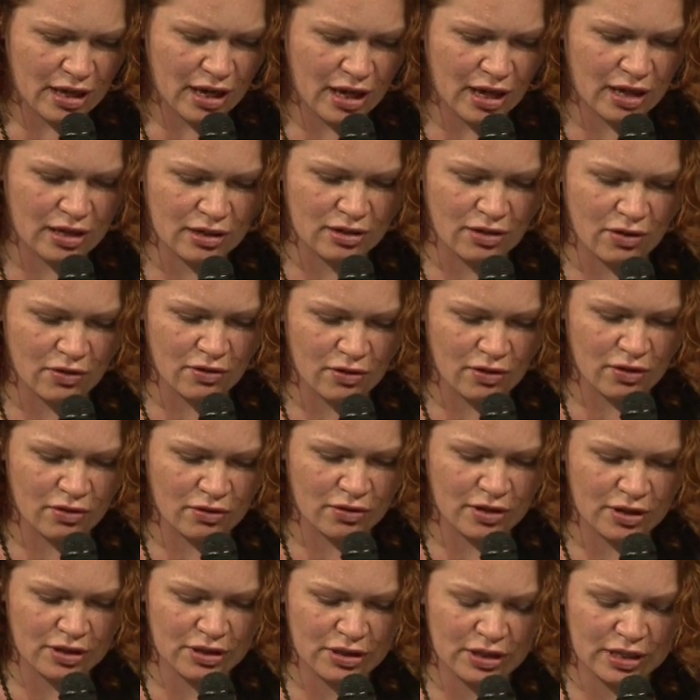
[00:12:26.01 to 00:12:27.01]
and no
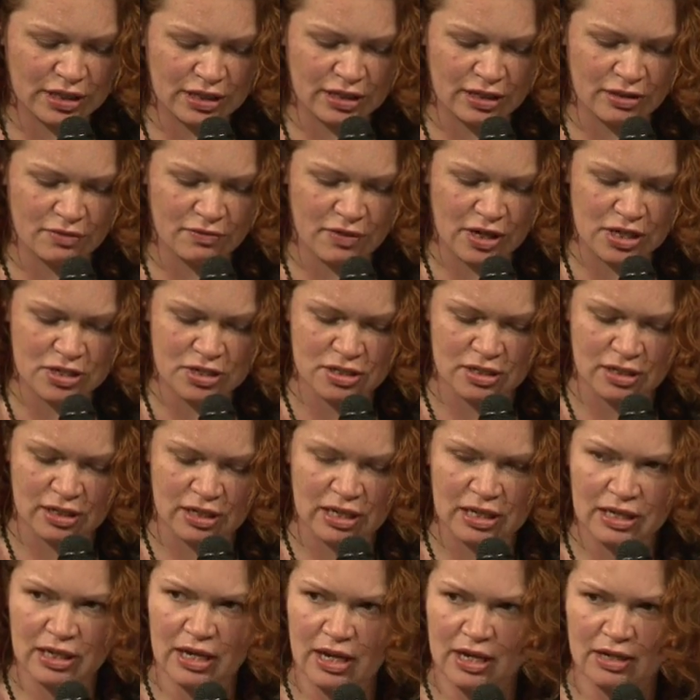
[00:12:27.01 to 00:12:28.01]
longer thinking
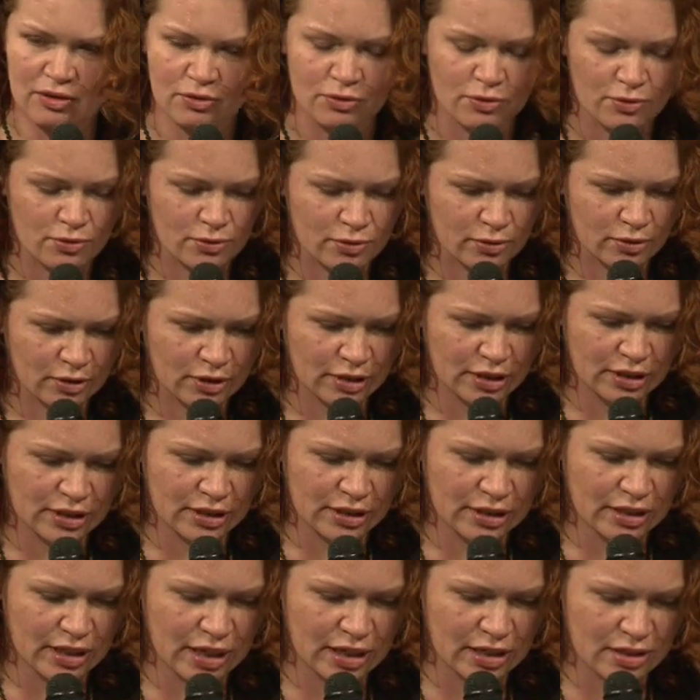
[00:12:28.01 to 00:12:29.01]
rationally at all,
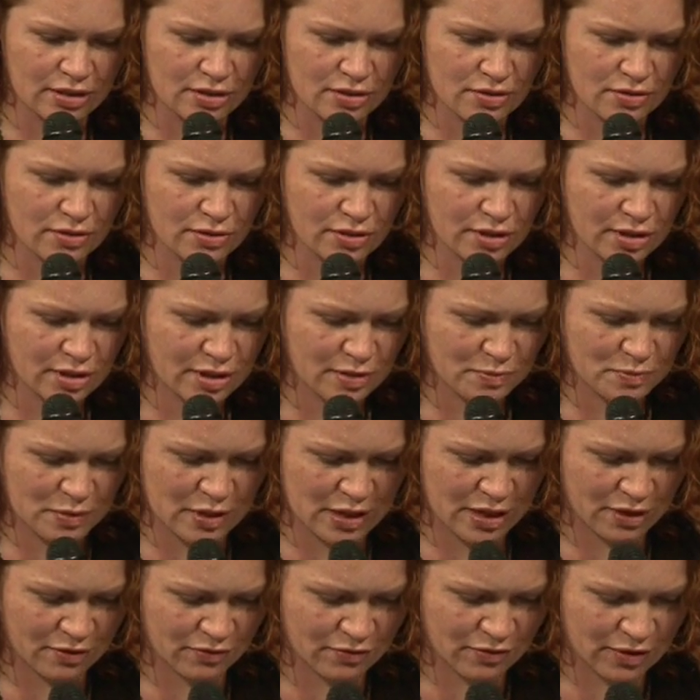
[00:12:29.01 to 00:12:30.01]
he inserted
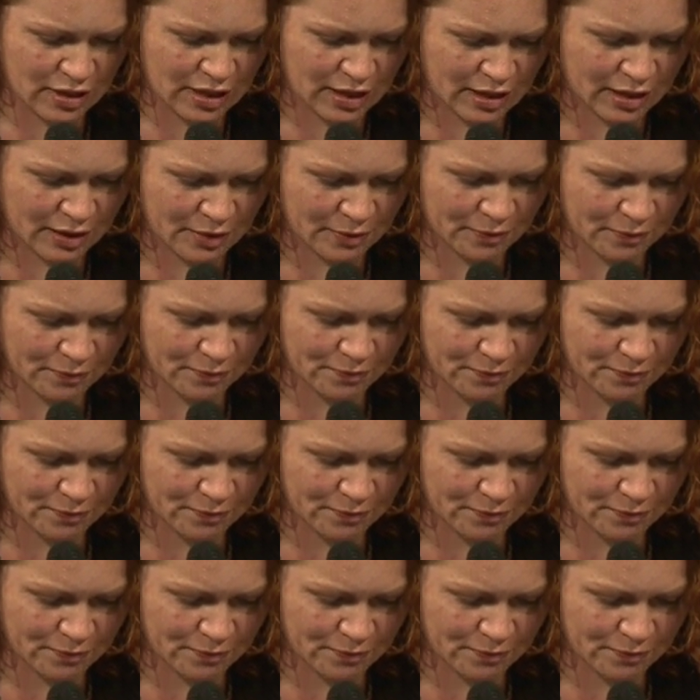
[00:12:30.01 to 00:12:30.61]
himself there.